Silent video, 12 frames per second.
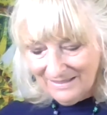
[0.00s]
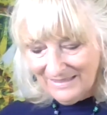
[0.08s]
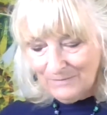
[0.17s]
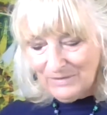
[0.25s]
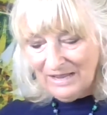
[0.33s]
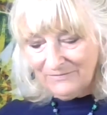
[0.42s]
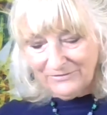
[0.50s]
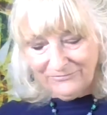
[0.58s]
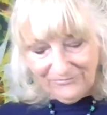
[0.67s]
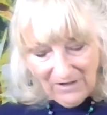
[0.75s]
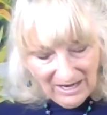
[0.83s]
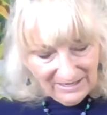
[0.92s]
Then we have the
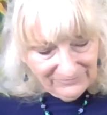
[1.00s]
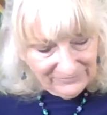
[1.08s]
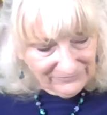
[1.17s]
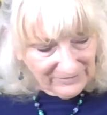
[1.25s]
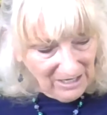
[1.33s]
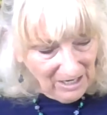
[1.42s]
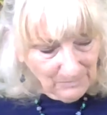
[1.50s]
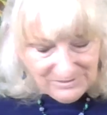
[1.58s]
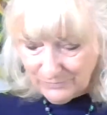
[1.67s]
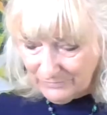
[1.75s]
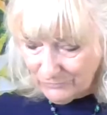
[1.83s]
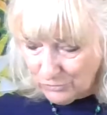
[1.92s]
5 of Cups.
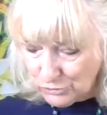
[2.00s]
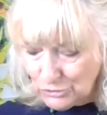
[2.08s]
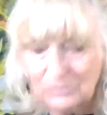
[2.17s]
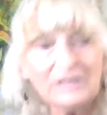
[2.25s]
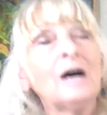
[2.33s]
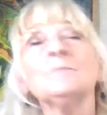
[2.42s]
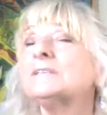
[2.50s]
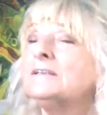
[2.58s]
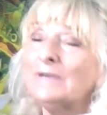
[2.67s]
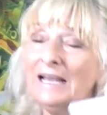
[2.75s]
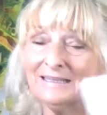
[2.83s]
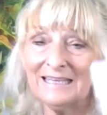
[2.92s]
So we've got 2 cups
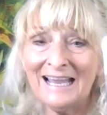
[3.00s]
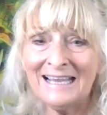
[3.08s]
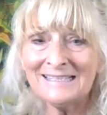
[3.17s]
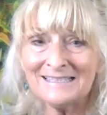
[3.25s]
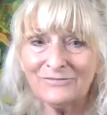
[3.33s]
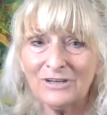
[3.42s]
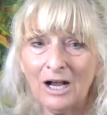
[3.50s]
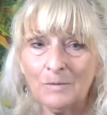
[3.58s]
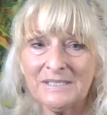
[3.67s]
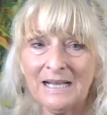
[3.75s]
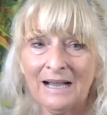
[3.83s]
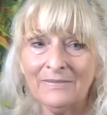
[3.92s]
here. We have the Ace of
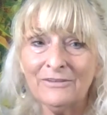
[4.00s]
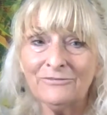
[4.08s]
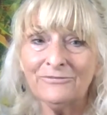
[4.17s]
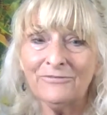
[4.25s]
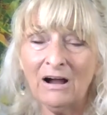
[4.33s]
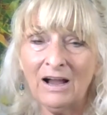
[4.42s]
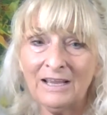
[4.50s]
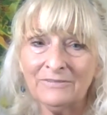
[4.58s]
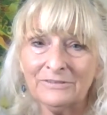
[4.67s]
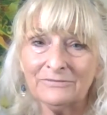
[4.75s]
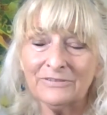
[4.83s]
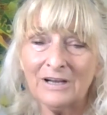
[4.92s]
Cups and the
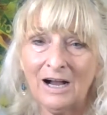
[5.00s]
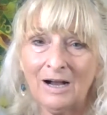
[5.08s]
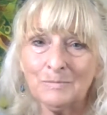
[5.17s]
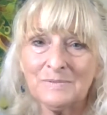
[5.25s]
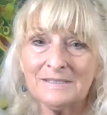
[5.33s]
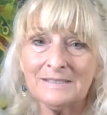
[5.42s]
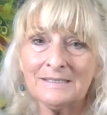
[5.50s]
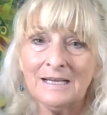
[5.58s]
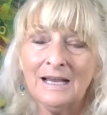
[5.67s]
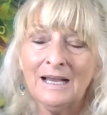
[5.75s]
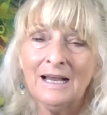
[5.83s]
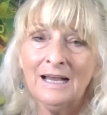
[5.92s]
5 of Cups.
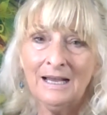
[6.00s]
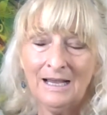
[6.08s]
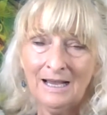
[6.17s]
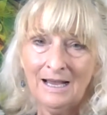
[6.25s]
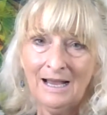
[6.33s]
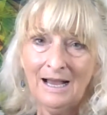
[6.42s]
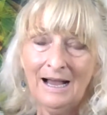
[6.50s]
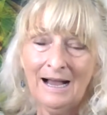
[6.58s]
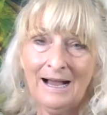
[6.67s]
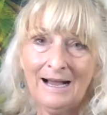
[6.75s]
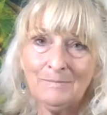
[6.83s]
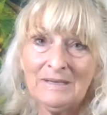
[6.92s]

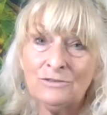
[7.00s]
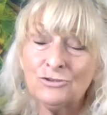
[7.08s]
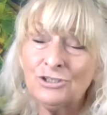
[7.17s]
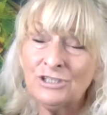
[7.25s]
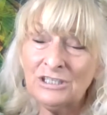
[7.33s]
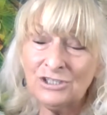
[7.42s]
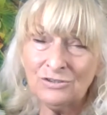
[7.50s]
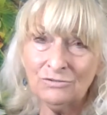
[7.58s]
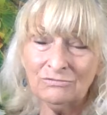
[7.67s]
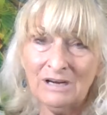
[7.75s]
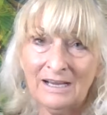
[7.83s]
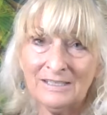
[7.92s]
In
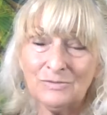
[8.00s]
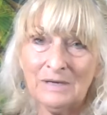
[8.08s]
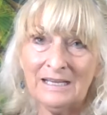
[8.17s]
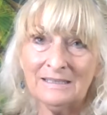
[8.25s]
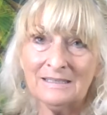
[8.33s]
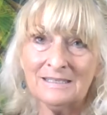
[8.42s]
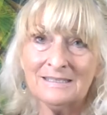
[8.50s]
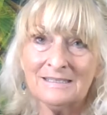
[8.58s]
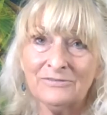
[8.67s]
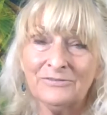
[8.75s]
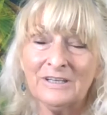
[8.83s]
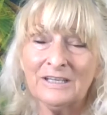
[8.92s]
traditional Rider-Waite, this is
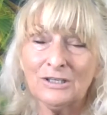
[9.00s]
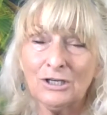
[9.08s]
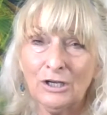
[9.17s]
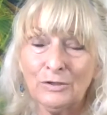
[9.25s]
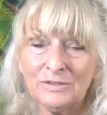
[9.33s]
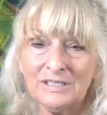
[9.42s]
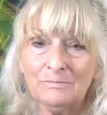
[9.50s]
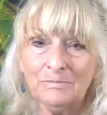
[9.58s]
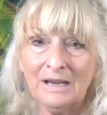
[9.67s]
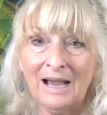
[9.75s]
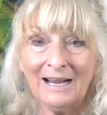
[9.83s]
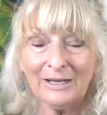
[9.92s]
a figure cloaked in
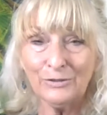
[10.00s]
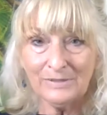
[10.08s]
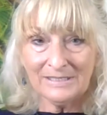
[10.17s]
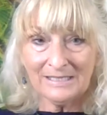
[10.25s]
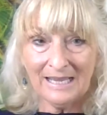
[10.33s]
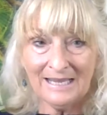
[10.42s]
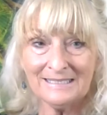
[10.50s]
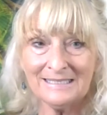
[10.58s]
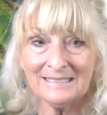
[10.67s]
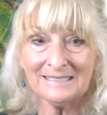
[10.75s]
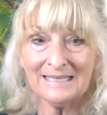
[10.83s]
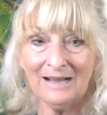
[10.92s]
black who is
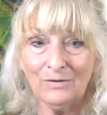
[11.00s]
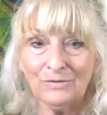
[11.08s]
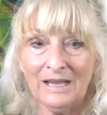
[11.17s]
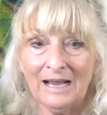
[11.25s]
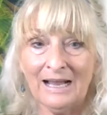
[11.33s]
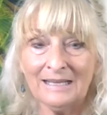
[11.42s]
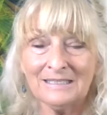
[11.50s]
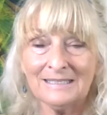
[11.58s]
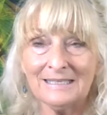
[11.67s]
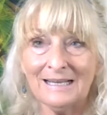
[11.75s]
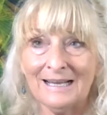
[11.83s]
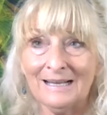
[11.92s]
gazing down
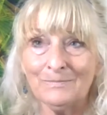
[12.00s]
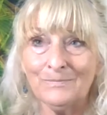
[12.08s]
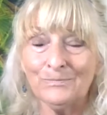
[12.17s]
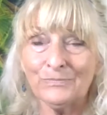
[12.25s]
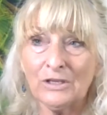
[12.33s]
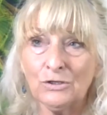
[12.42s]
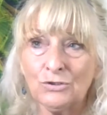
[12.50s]
at, I